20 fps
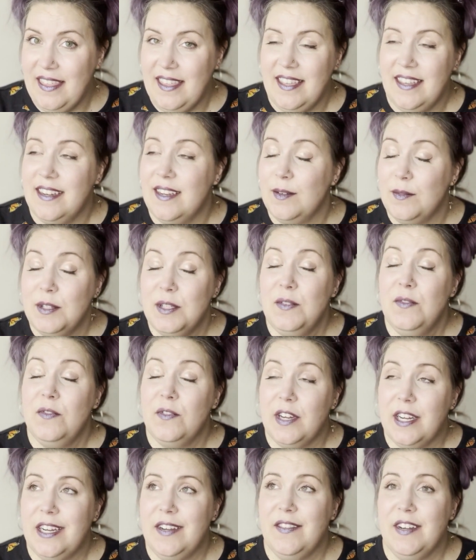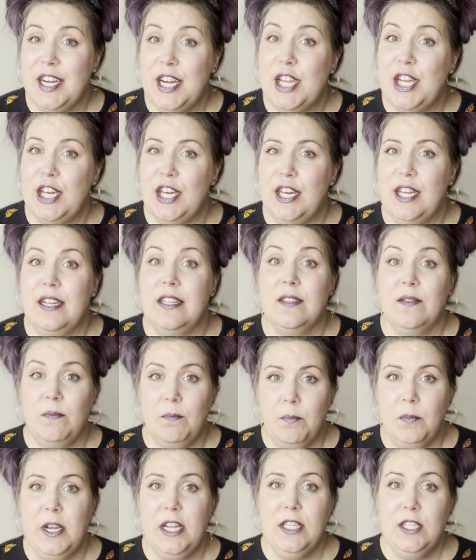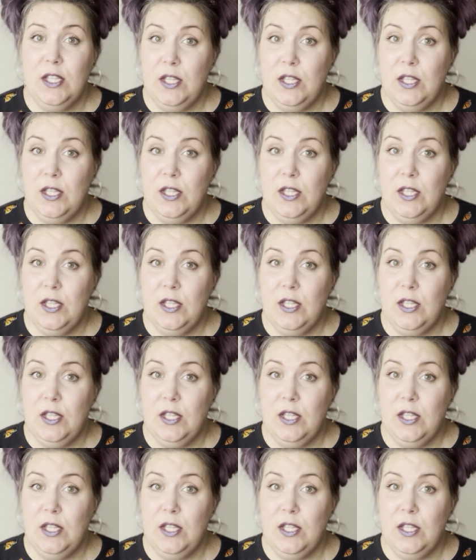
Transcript: And it was very, very good. It's